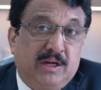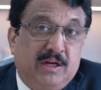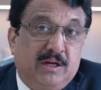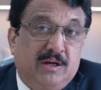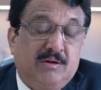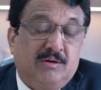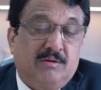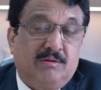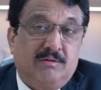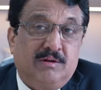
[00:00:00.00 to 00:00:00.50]

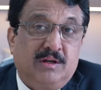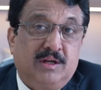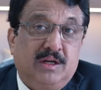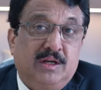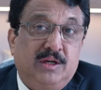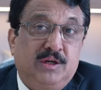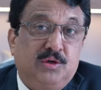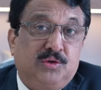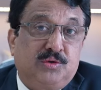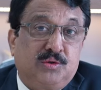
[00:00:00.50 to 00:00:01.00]
grow.
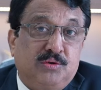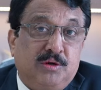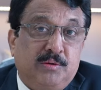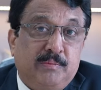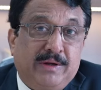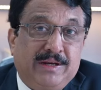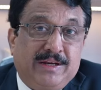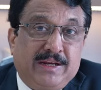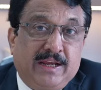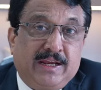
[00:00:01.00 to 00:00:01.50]
You shouldn't
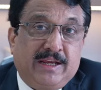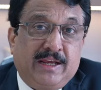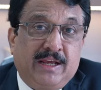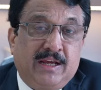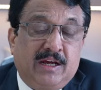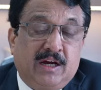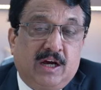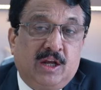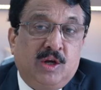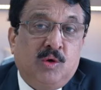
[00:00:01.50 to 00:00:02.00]
be
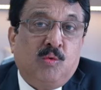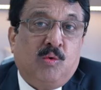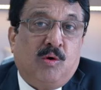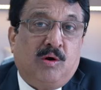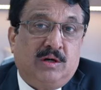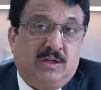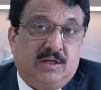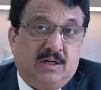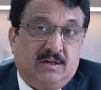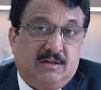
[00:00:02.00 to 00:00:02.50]
taking
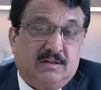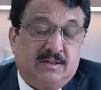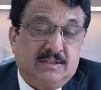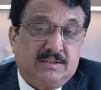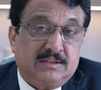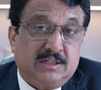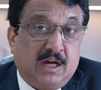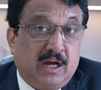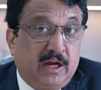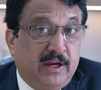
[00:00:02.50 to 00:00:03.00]
unwanted
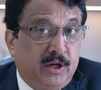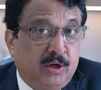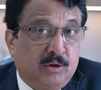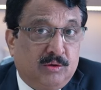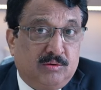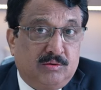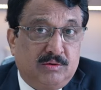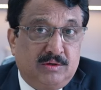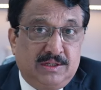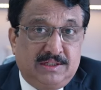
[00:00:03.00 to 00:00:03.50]
risk. I
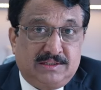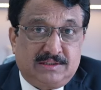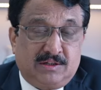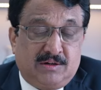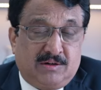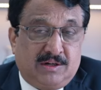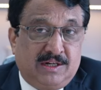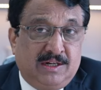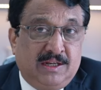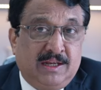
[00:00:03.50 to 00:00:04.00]
know it's
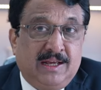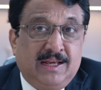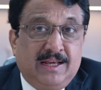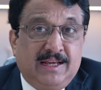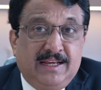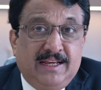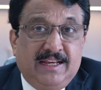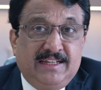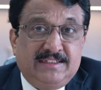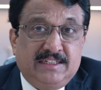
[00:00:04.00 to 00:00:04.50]
not an
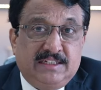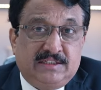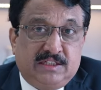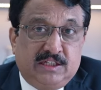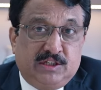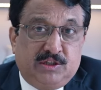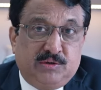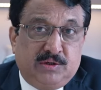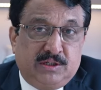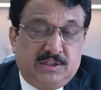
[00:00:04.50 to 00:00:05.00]
easy
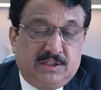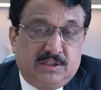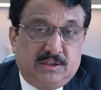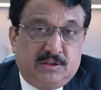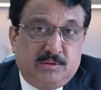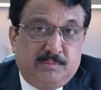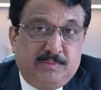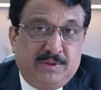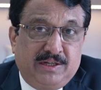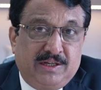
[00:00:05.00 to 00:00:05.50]
situation
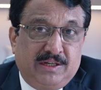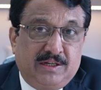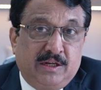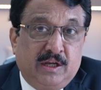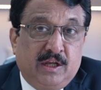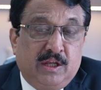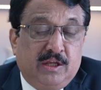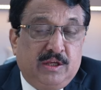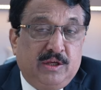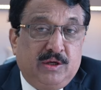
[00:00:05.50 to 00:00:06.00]
to be in.
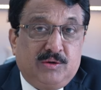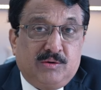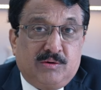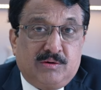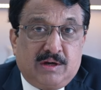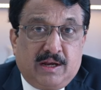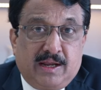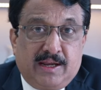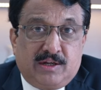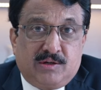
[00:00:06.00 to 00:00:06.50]
You don't
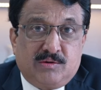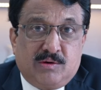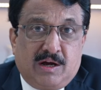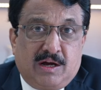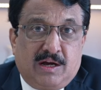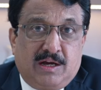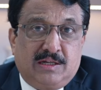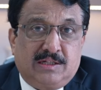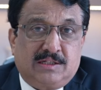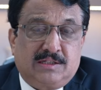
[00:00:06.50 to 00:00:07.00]
like to
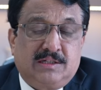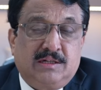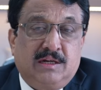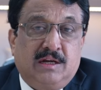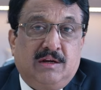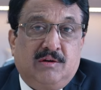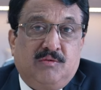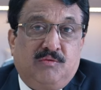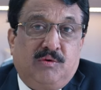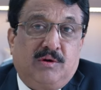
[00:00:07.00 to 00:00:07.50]
ask
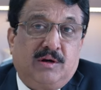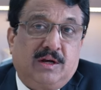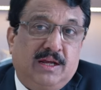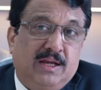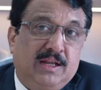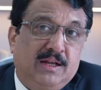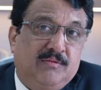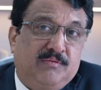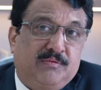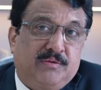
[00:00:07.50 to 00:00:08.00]
for
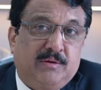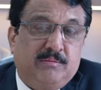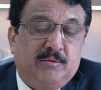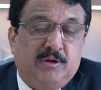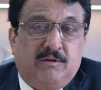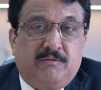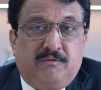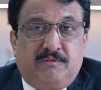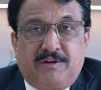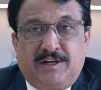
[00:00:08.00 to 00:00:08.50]
help from
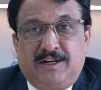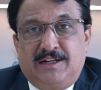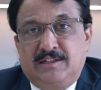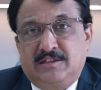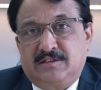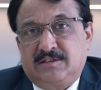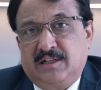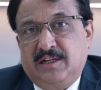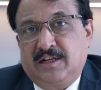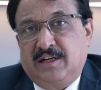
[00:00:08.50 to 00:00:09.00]
your
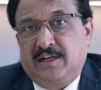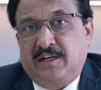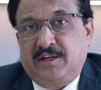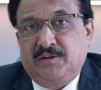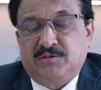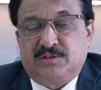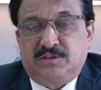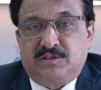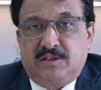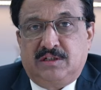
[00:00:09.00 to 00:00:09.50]
friends,
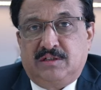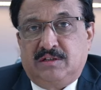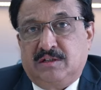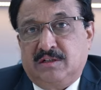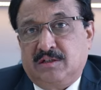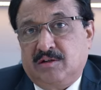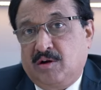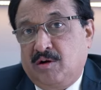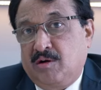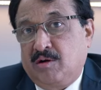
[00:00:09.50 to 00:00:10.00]
relatives,
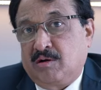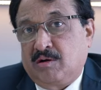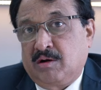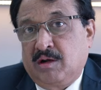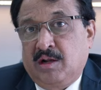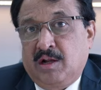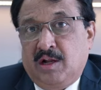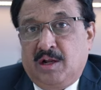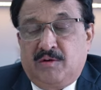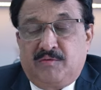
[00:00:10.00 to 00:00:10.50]
children, or
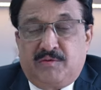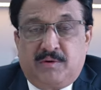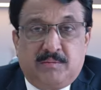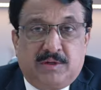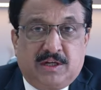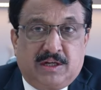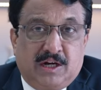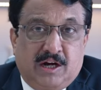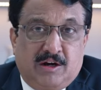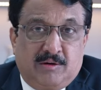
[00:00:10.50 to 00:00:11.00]
from
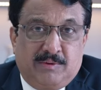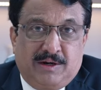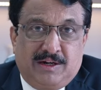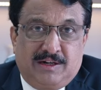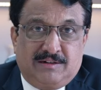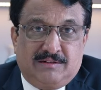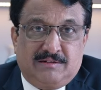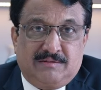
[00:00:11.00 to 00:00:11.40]
the government.